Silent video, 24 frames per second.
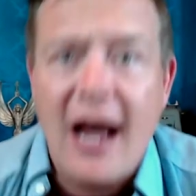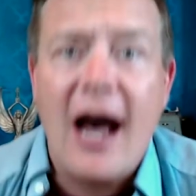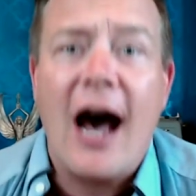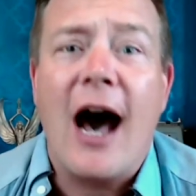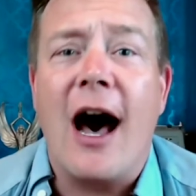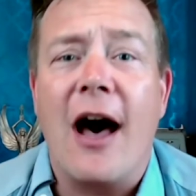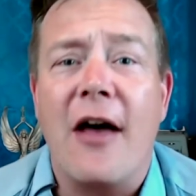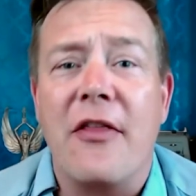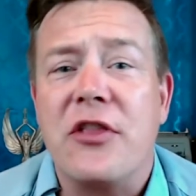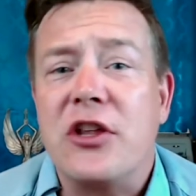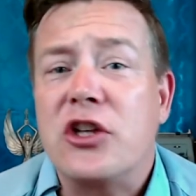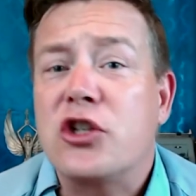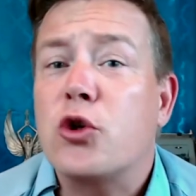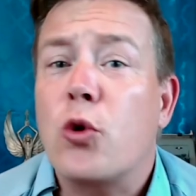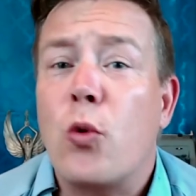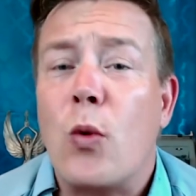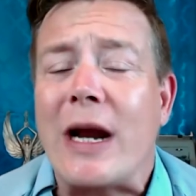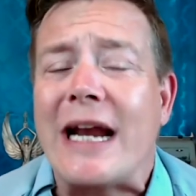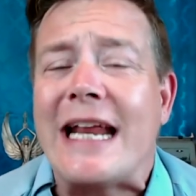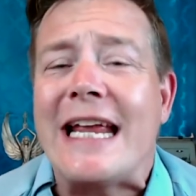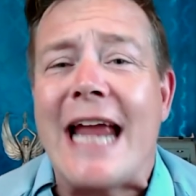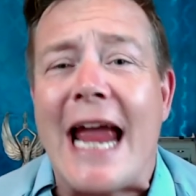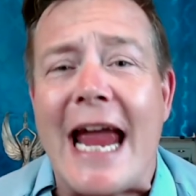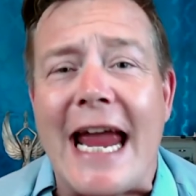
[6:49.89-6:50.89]
on the
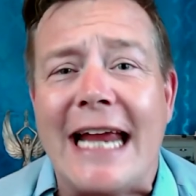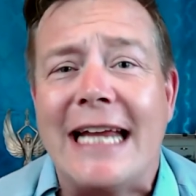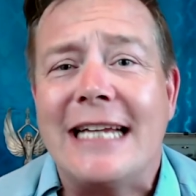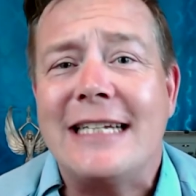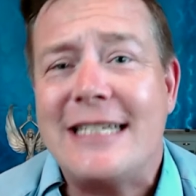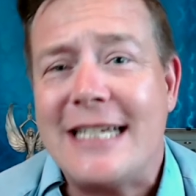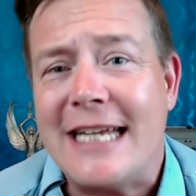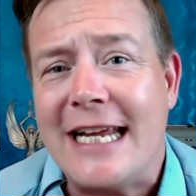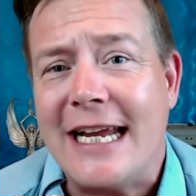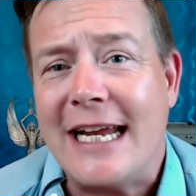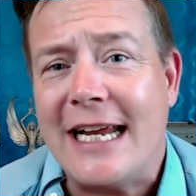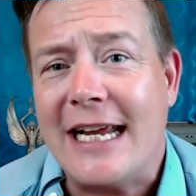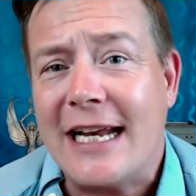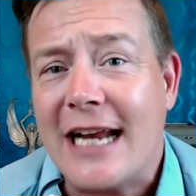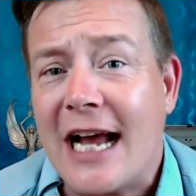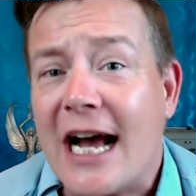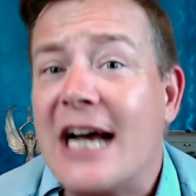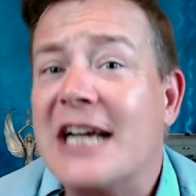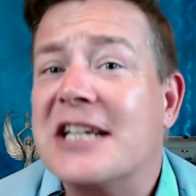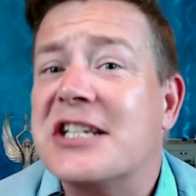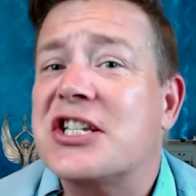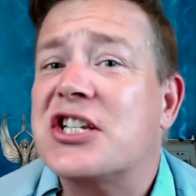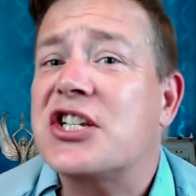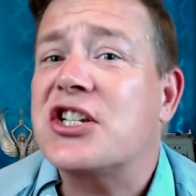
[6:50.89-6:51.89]
2018
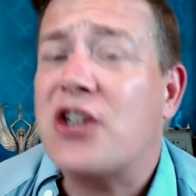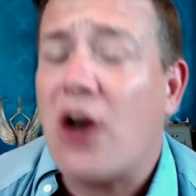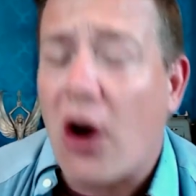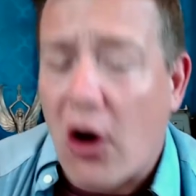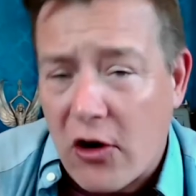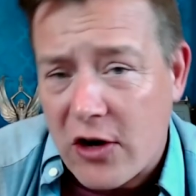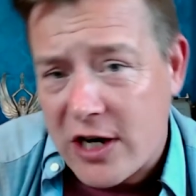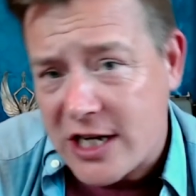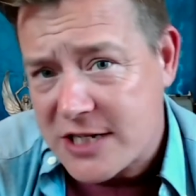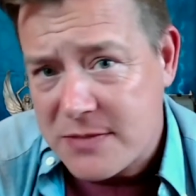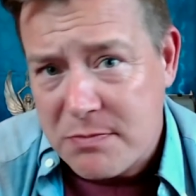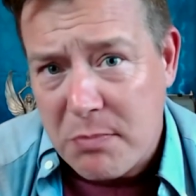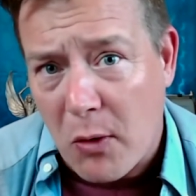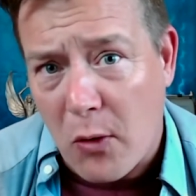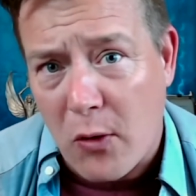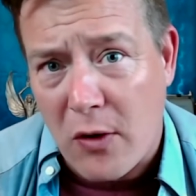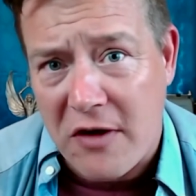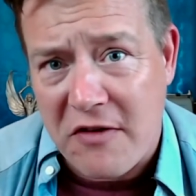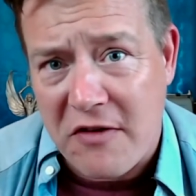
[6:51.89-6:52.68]
A Star Is Born